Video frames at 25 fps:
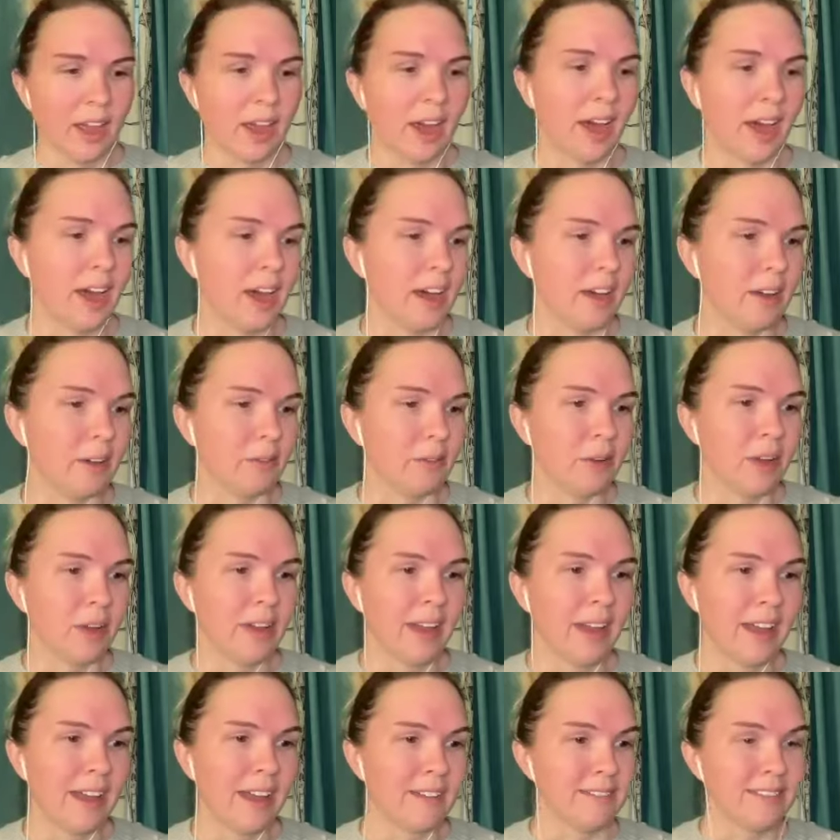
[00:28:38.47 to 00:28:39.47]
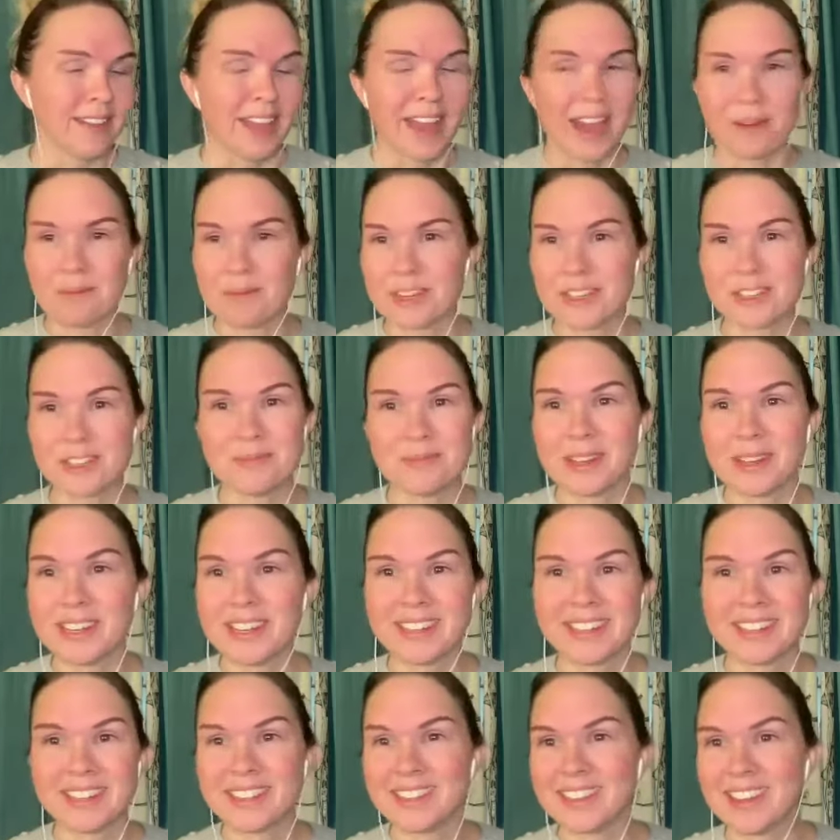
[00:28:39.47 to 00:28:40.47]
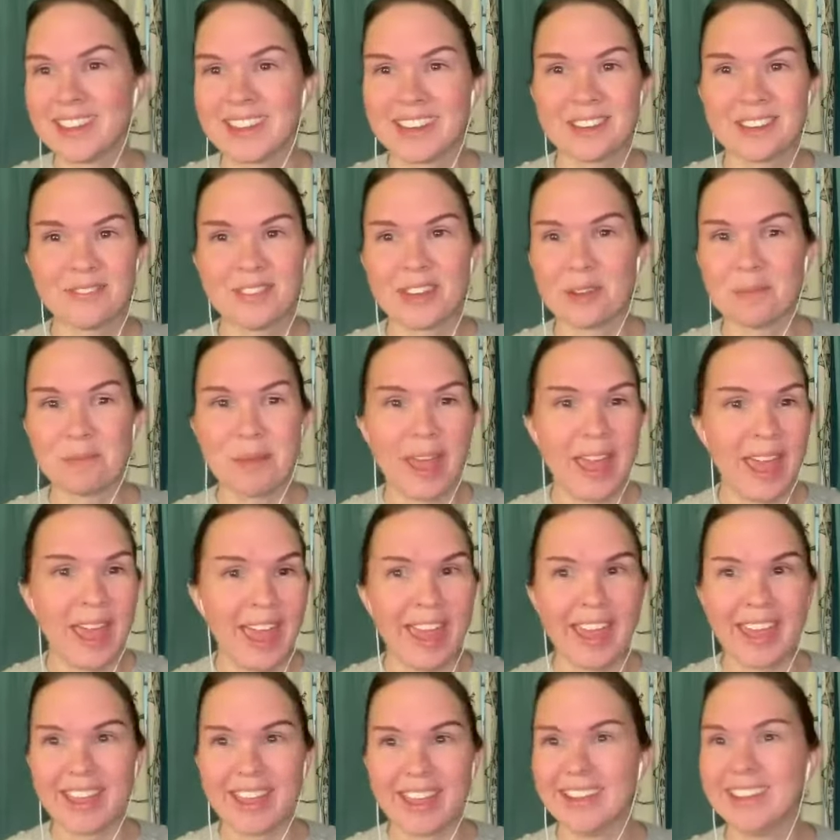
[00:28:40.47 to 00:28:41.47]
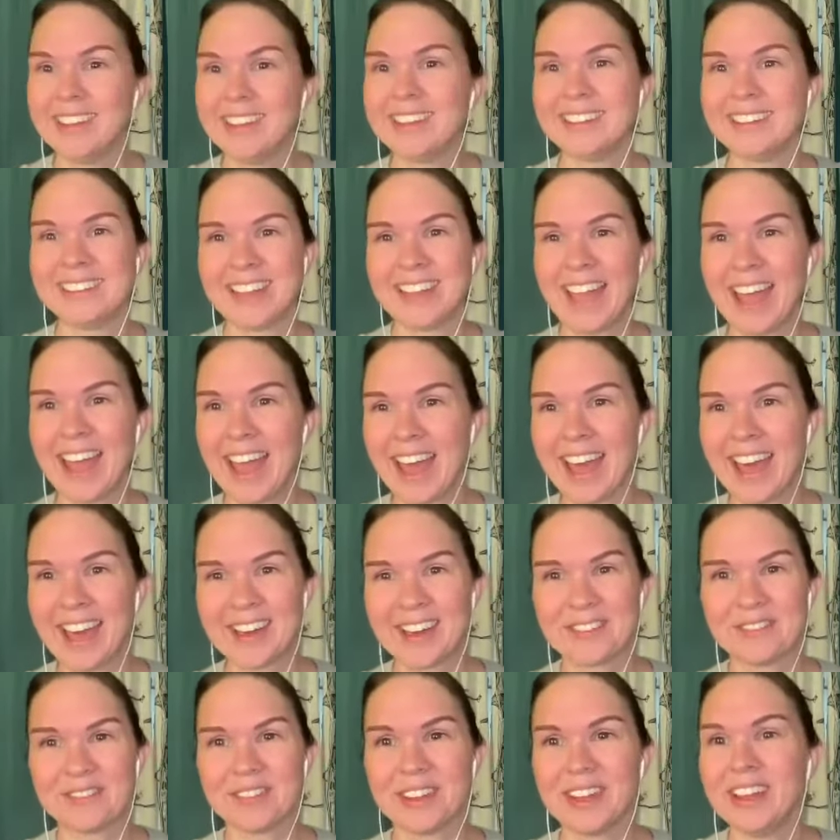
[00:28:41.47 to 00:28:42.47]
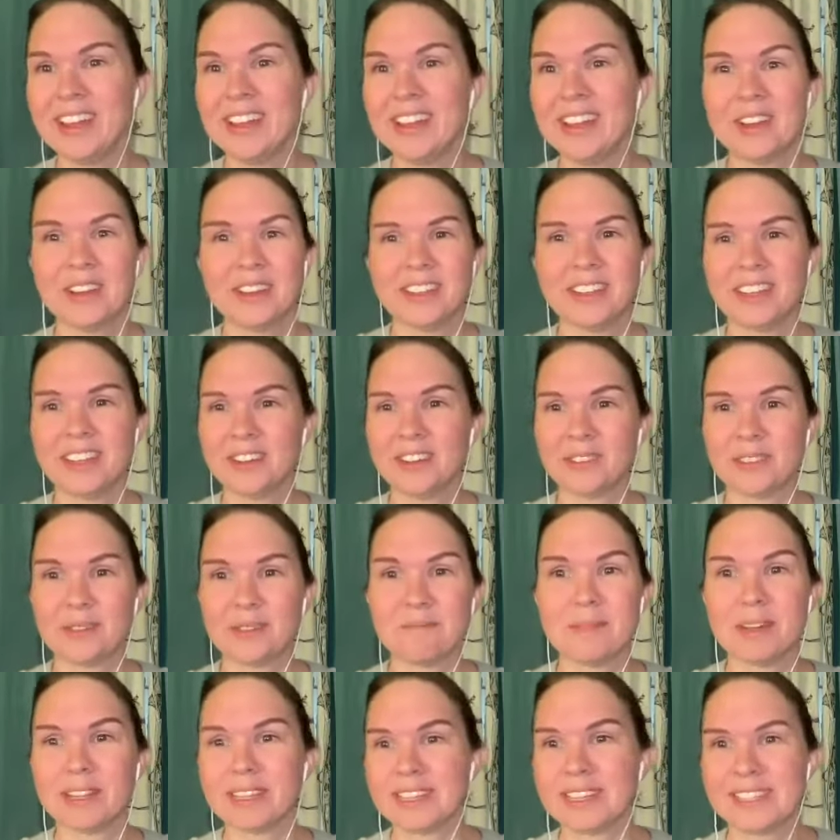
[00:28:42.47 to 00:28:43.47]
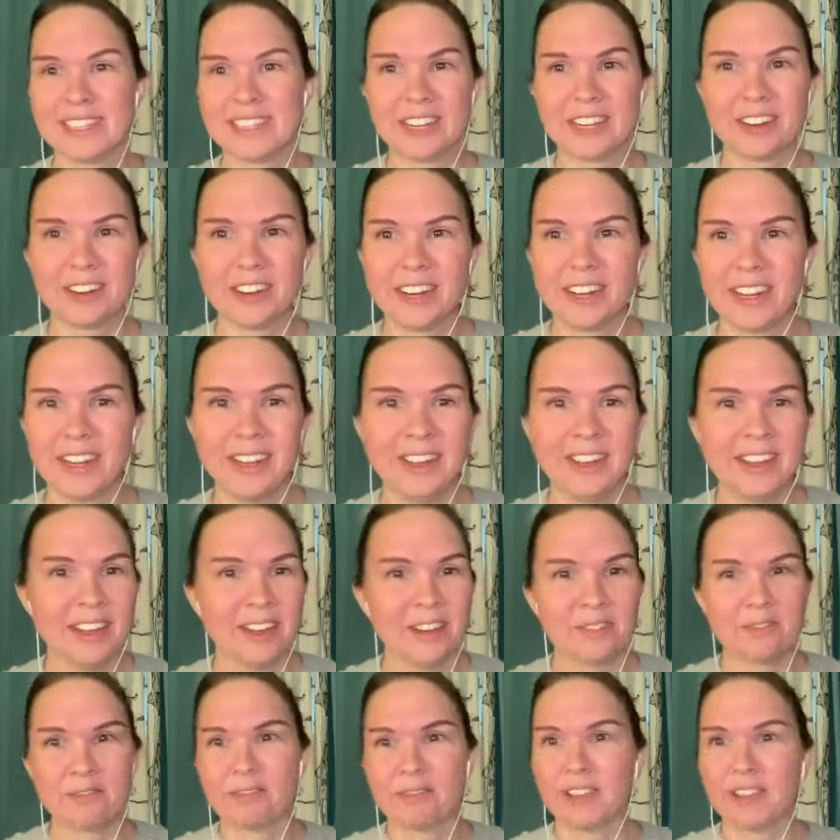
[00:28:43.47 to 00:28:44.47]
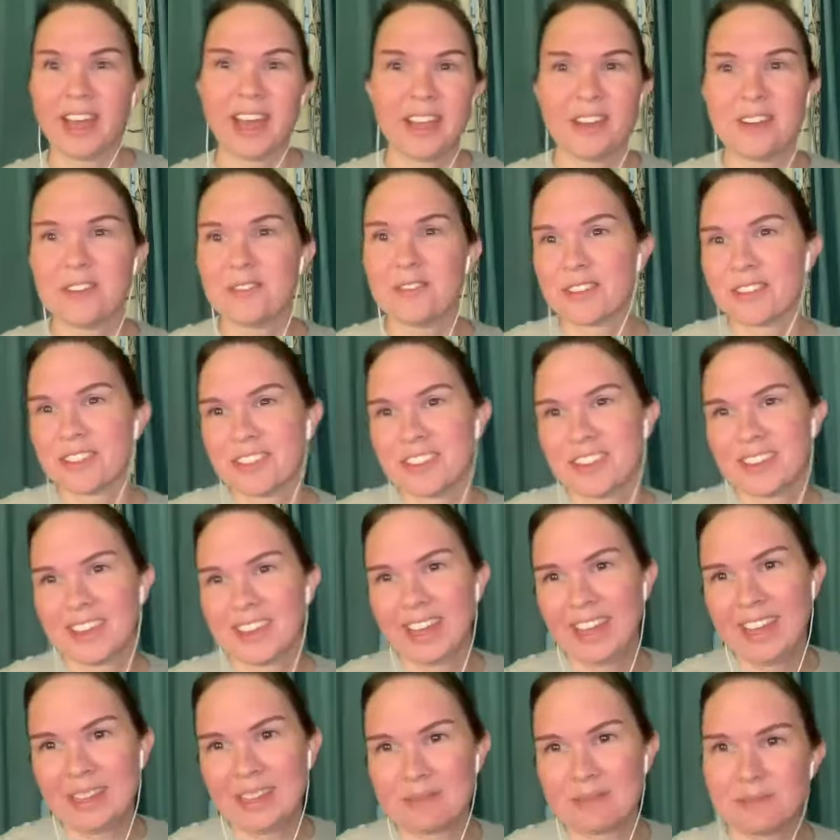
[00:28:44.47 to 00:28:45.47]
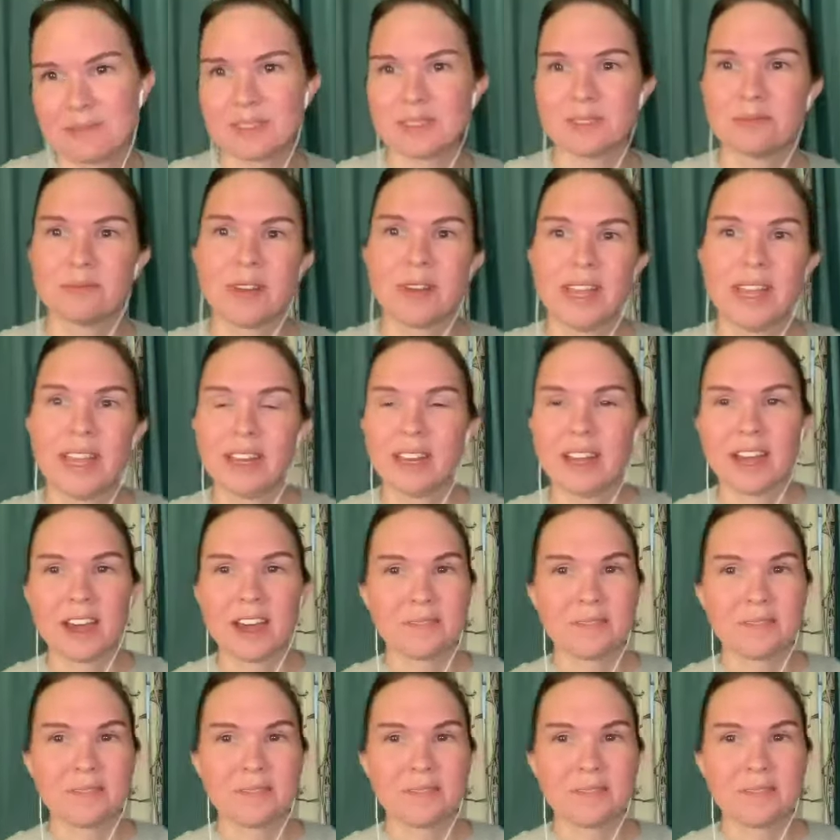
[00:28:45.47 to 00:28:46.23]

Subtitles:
How much money did the NFL pay to have, the military fly over their games, right?